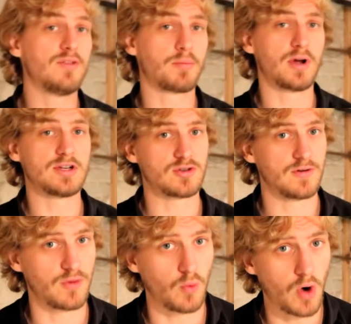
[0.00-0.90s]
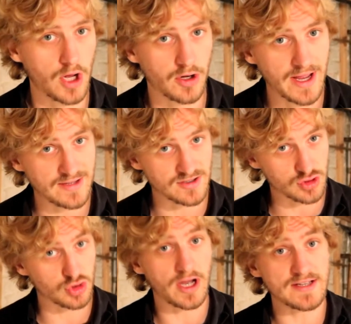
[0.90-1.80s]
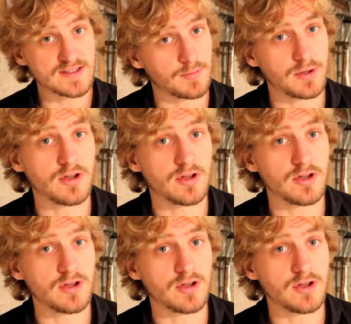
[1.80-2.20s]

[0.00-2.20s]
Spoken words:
we're dealing with the cinder block and the brick